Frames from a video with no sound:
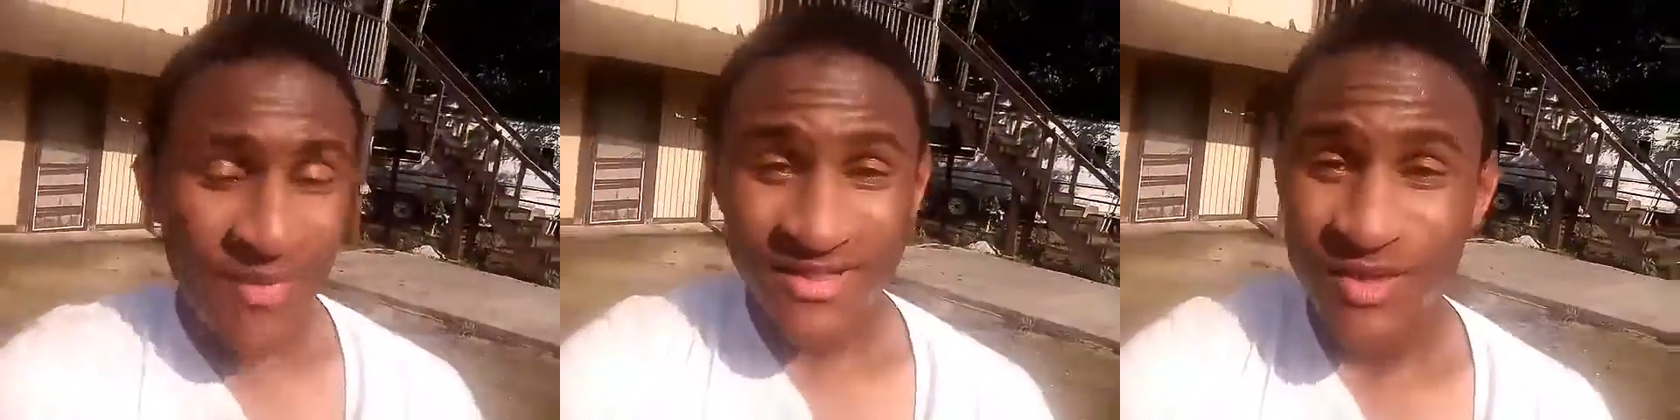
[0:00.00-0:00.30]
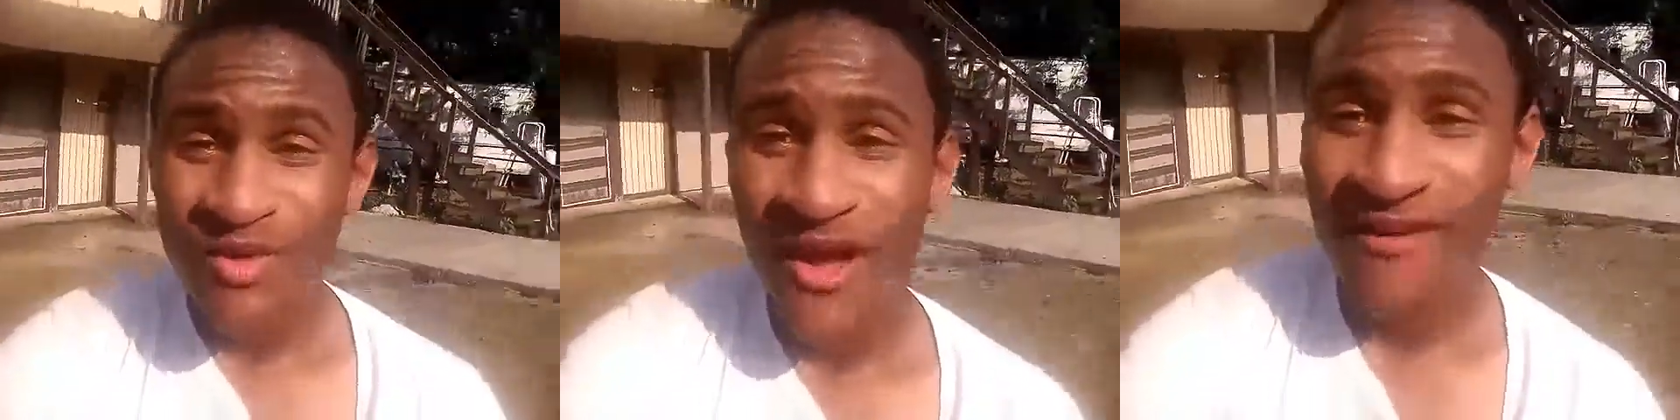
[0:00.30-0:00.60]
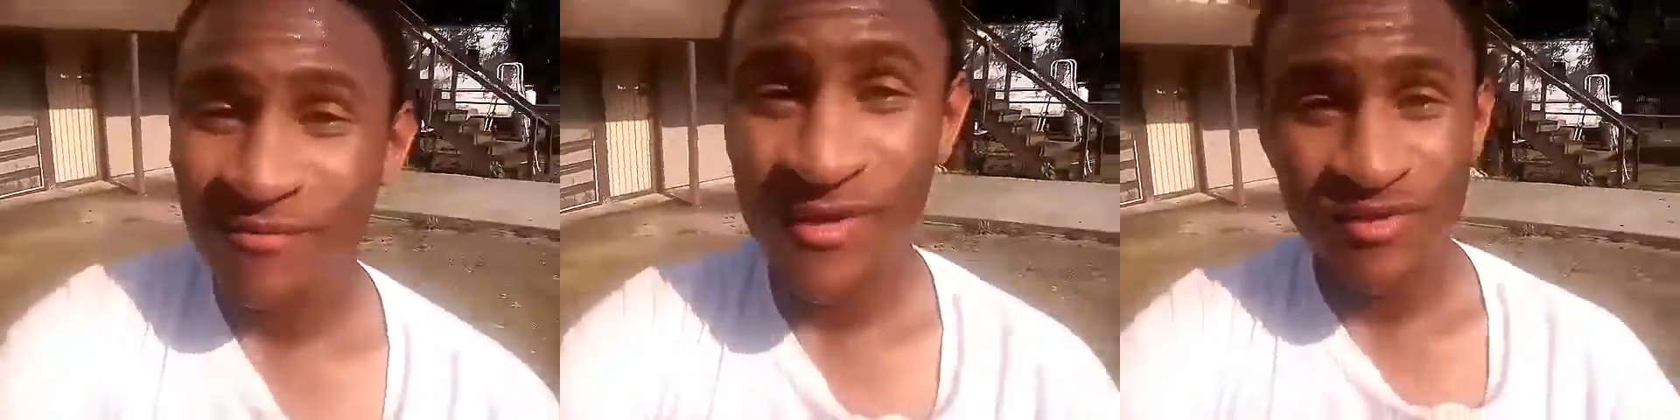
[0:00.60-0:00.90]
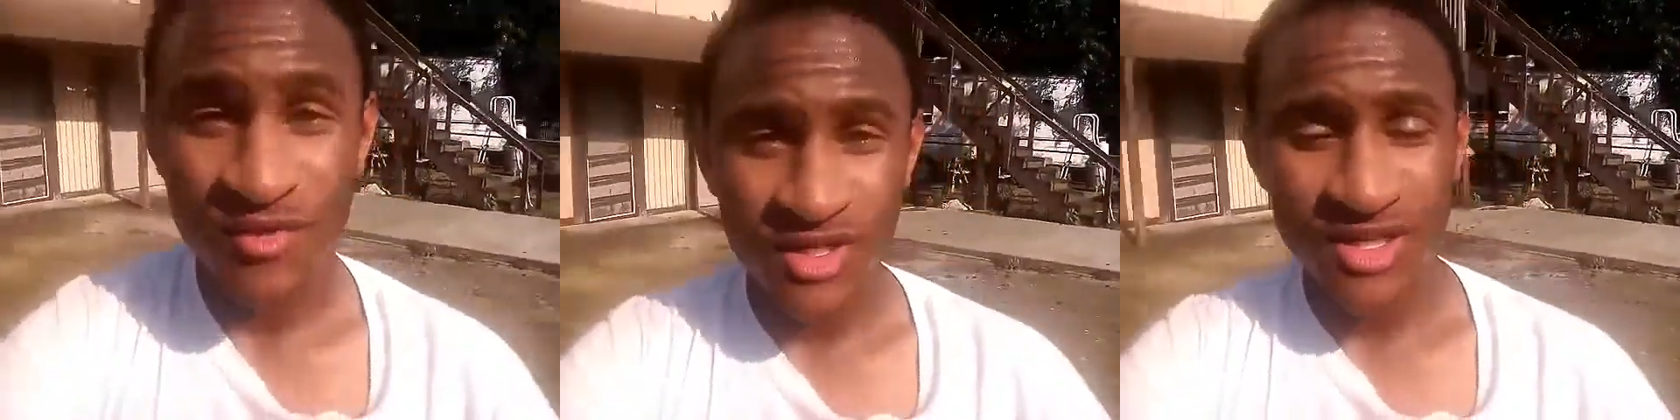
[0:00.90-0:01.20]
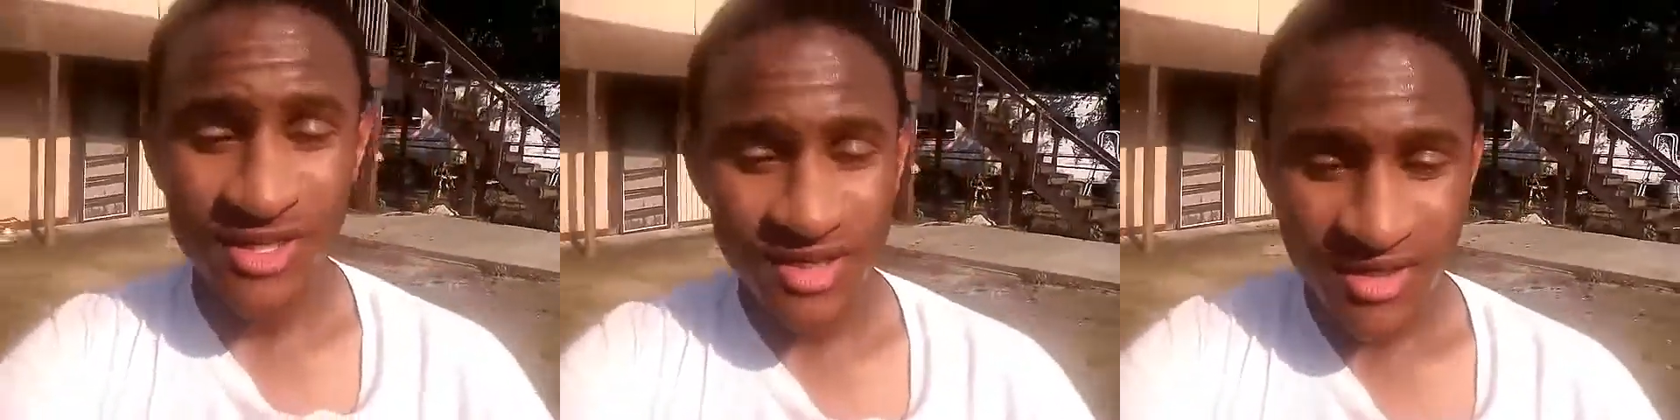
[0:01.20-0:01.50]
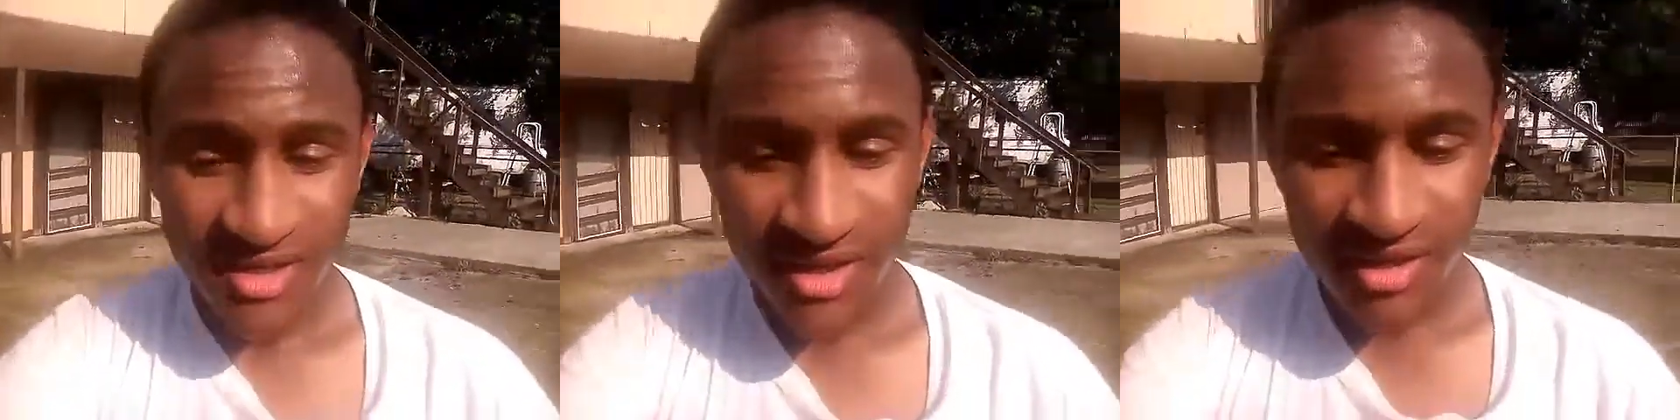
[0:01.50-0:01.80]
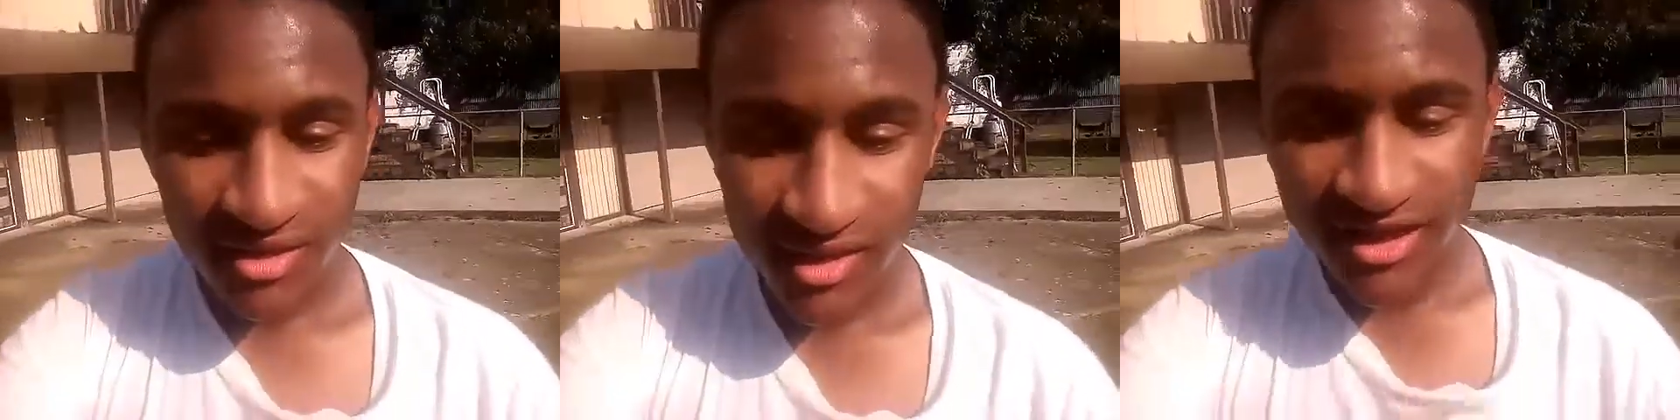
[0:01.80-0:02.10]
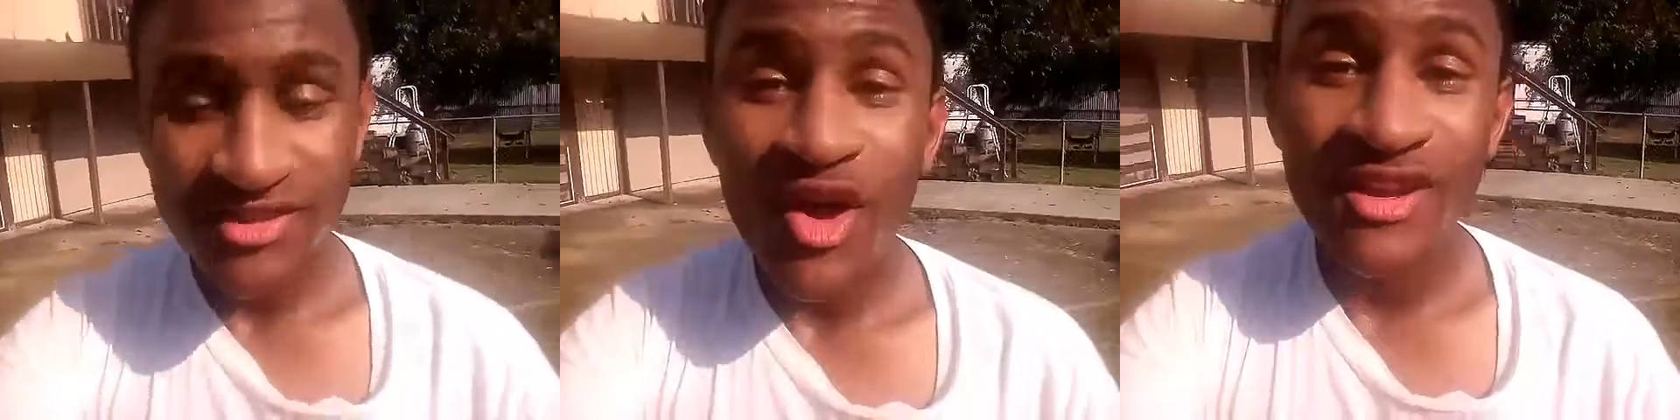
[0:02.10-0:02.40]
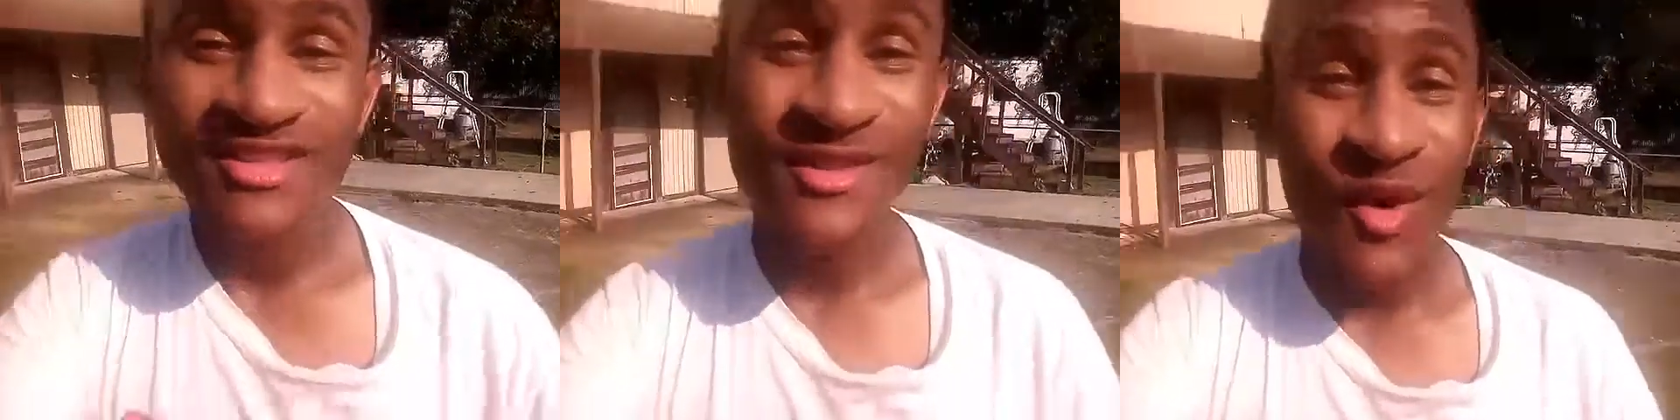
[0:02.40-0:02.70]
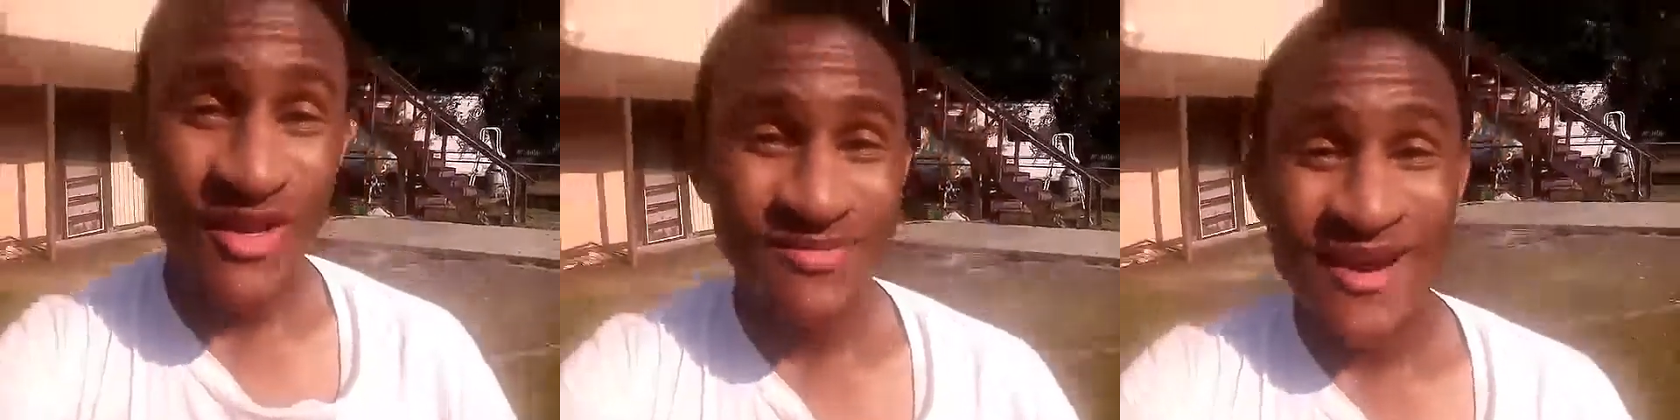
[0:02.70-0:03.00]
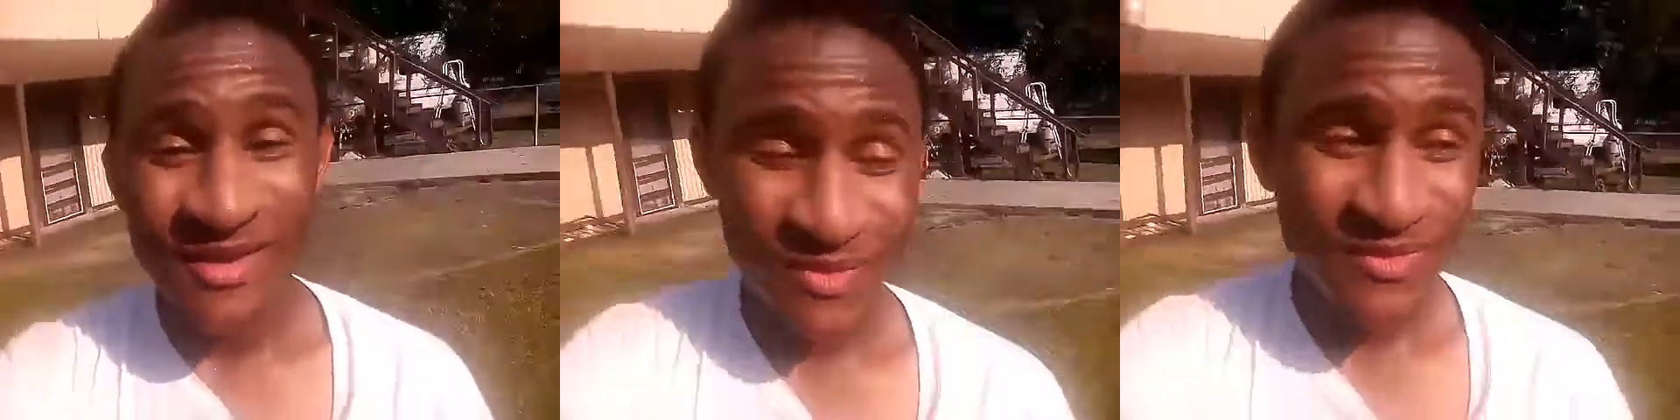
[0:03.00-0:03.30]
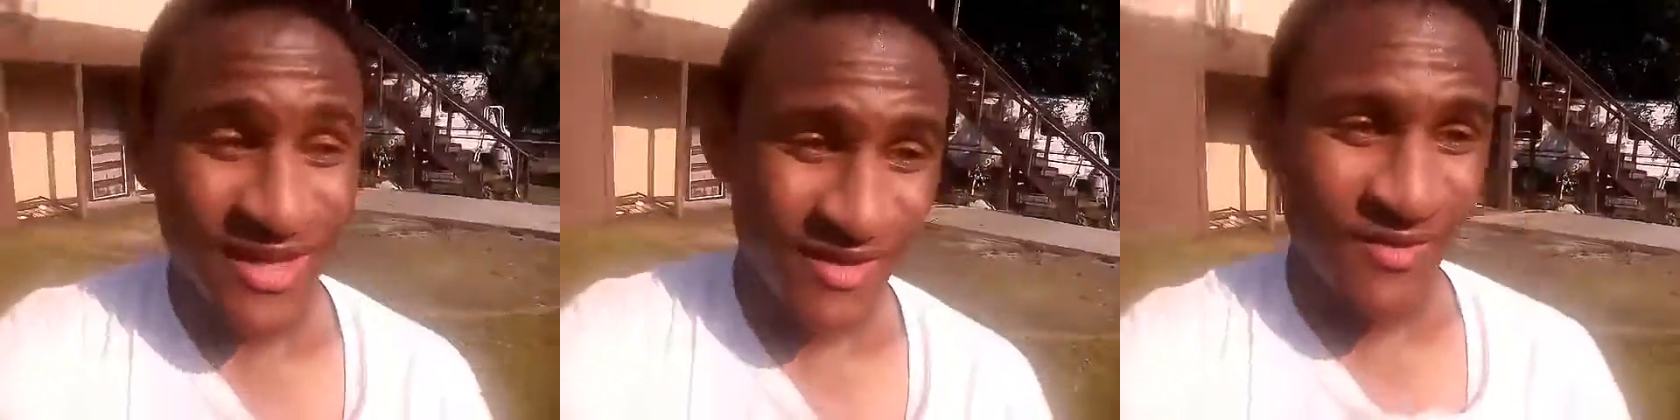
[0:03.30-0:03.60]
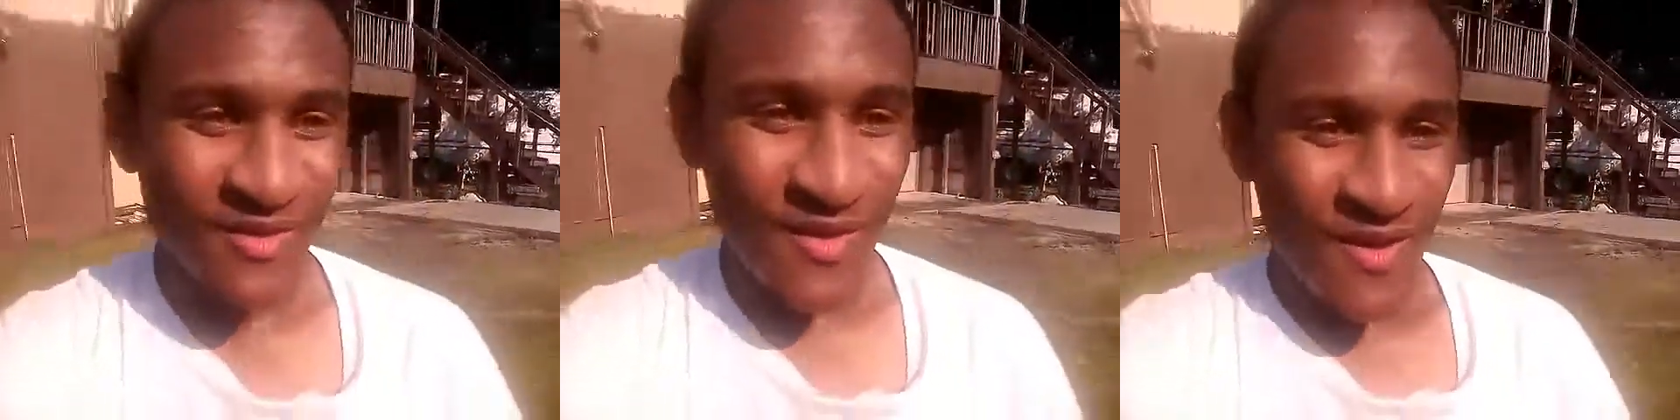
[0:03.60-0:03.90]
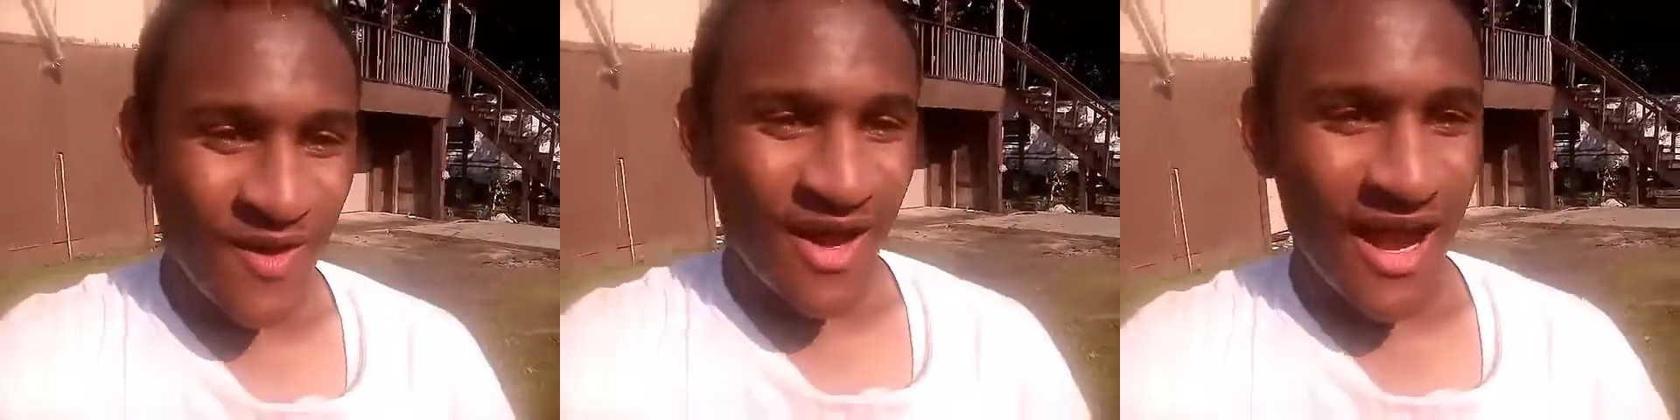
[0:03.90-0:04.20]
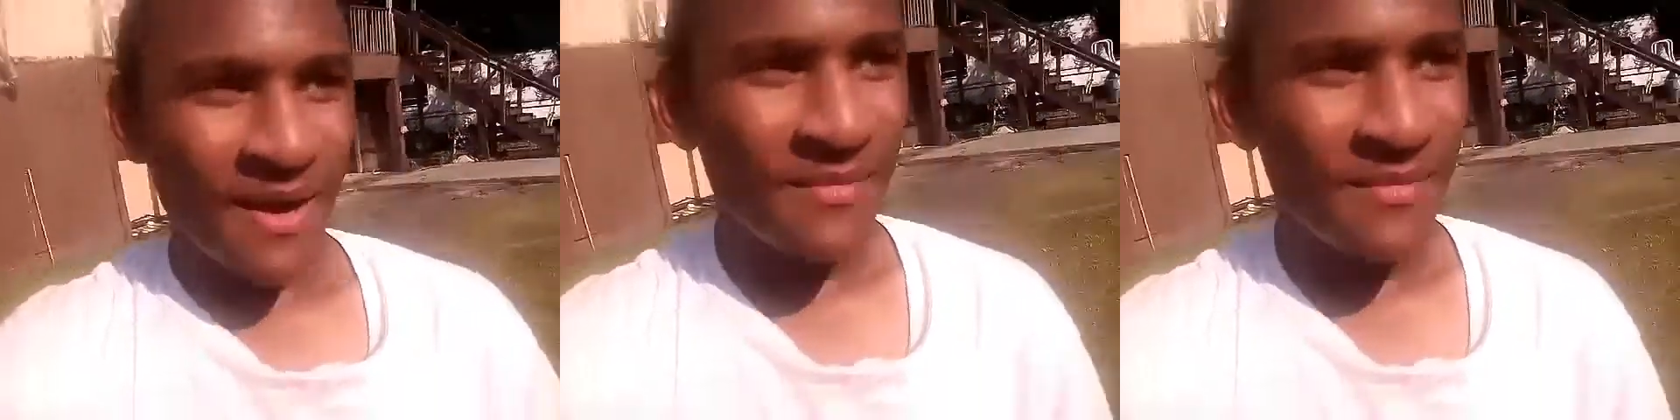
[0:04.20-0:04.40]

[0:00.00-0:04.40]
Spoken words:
school have been really, they starting to notice my YouTube channel. I